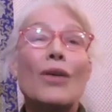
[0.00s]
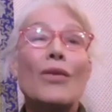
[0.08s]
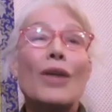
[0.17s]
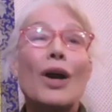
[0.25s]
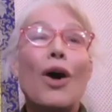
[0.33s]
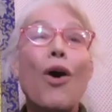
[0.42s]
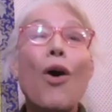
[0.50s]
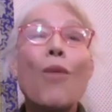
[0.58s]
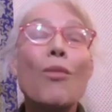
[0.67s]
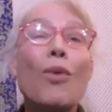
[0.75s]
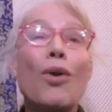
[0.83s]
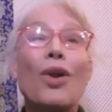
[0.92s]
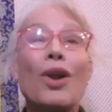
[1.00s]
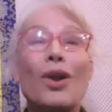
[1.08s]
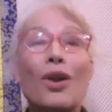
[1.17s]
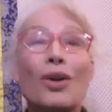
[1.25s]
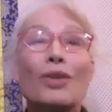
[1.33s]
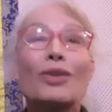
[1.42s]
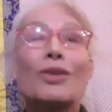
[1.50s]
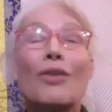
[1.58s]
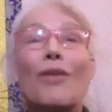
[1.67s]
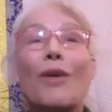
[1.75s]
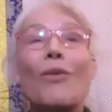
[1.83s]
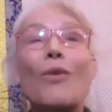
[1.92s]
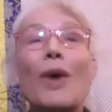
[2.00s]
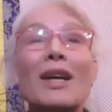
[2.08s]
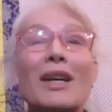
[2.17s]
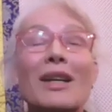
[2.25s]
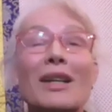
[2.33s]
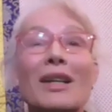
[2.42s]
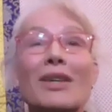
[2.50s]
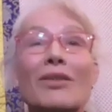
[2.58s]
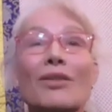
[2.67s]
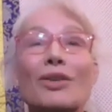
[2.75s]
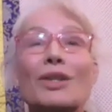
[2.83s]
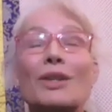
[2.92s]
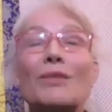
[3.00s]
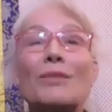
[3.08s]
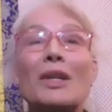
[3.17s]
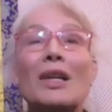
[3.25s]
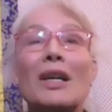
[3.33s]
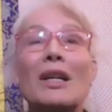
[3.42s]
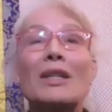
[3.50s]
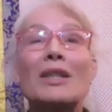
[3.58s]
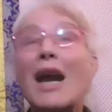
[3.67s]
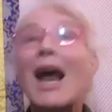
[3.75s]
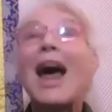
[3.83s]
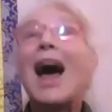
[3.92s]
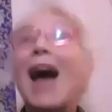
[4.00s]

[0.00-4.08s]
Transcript: humble lords of awakening, Roshi immediately said,